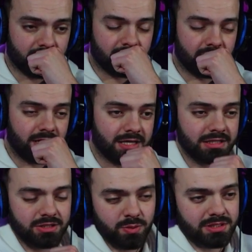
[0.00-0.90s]
his right to
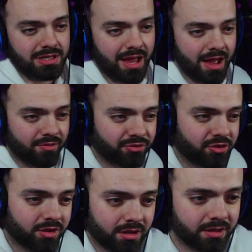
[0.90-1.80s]
arm his to left. his
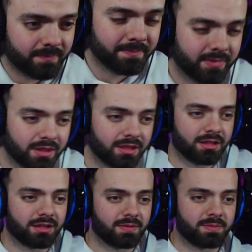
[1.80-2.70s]
left. He
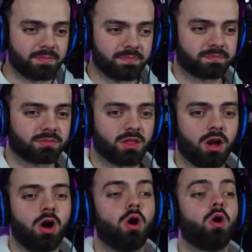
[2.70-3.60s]
used his right arm
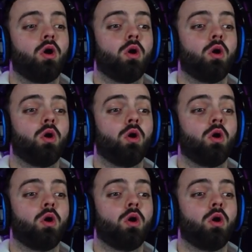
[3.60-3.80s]
oh,